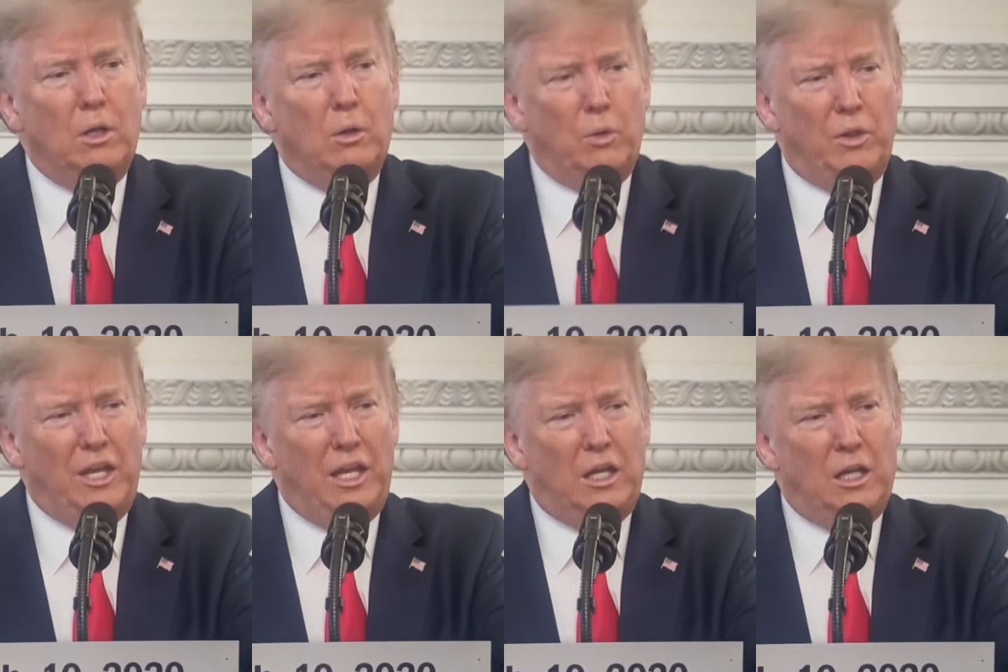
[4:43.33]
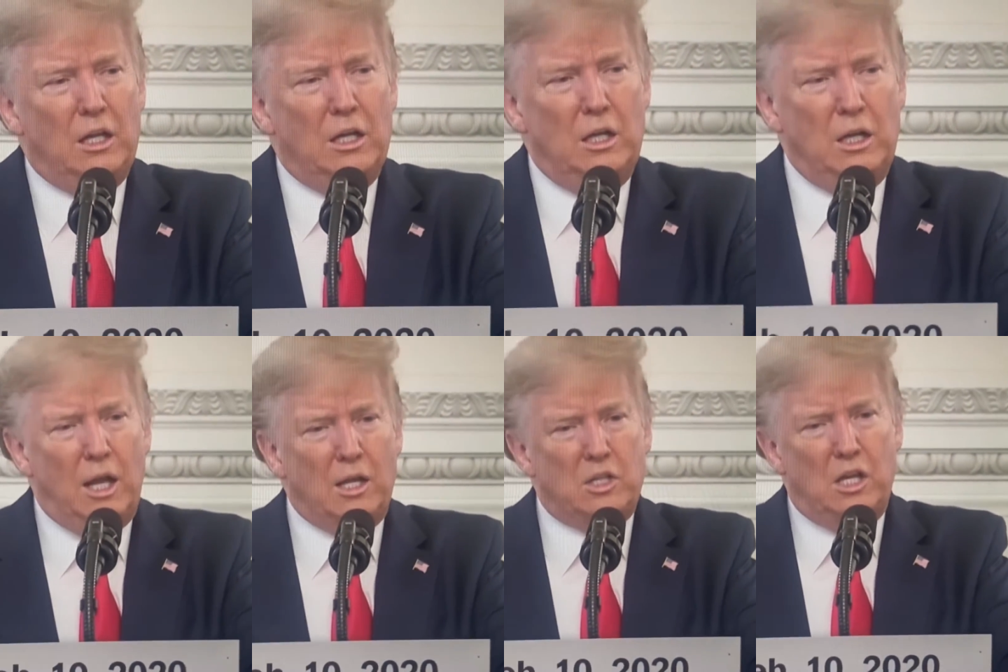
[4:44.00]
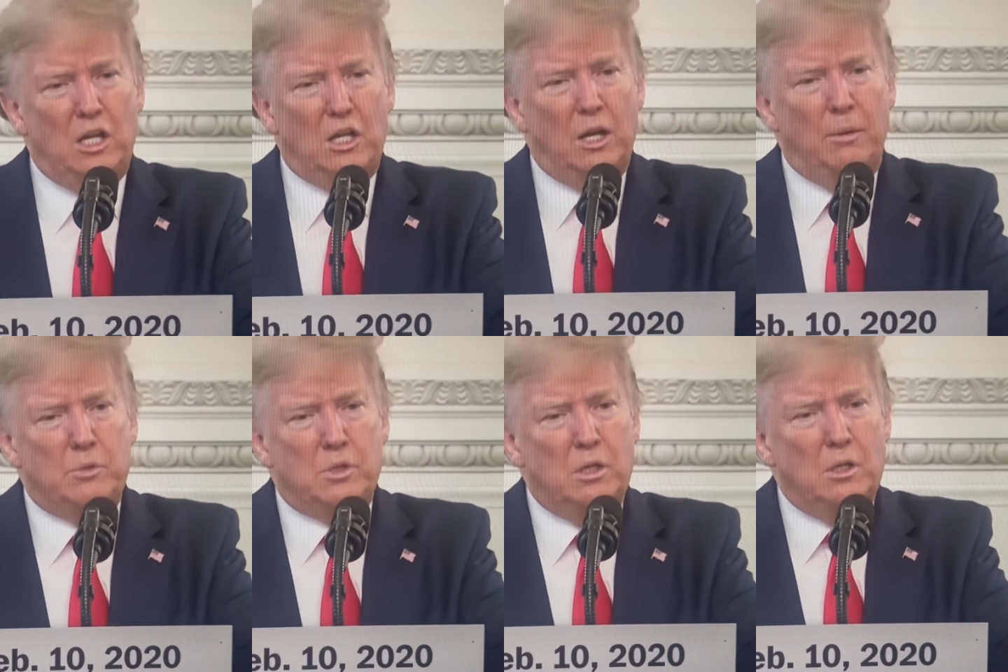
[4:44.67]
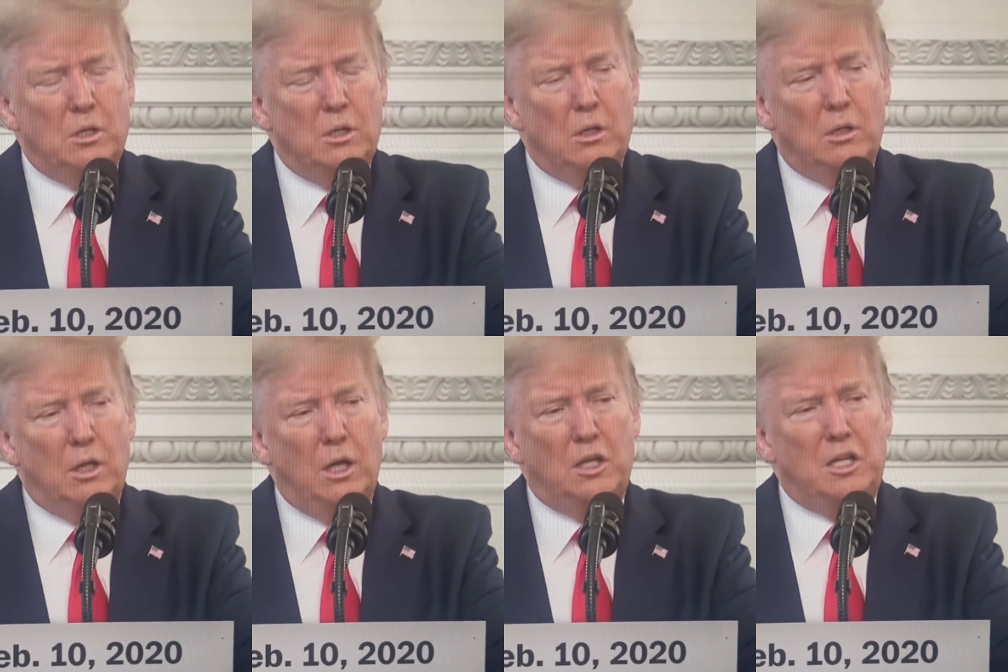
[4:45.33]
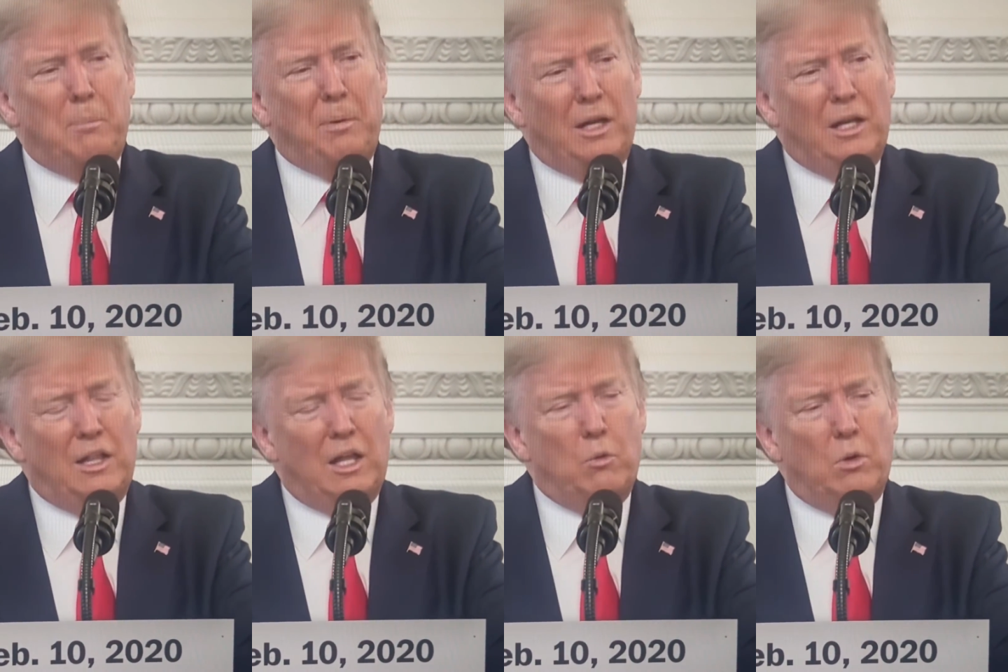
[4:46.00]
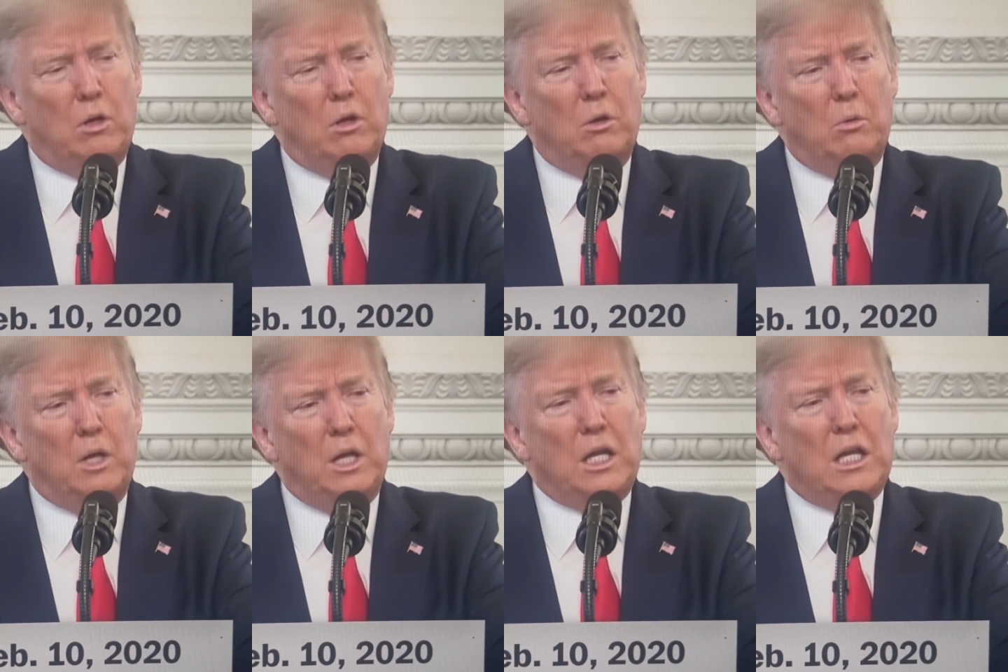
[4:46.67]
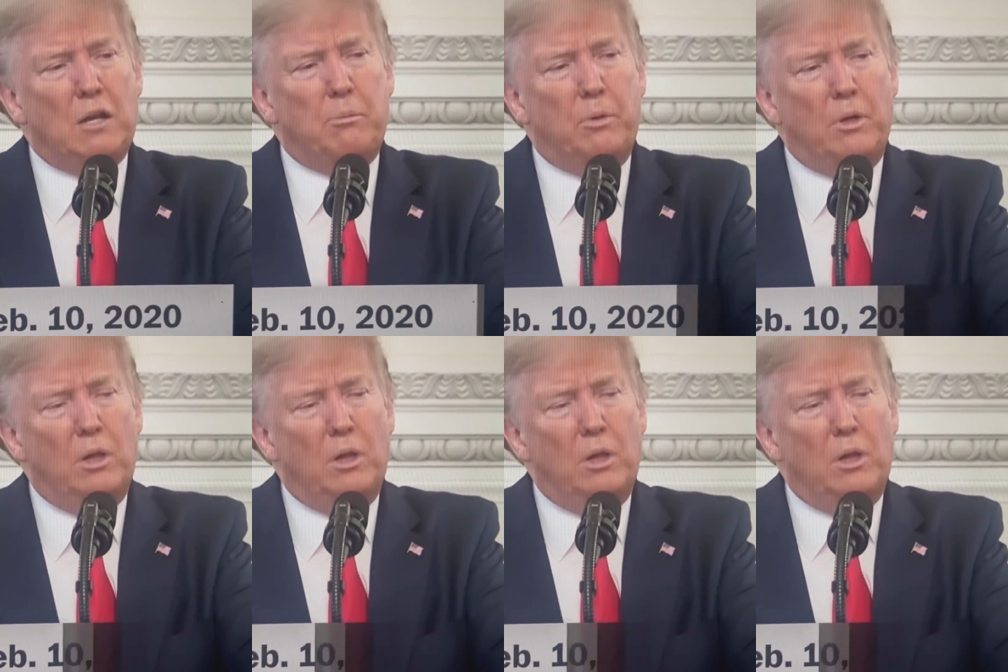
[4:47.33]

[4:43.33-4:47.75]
with the heat, as the heat comes in. Uh, typically, that will go away in April.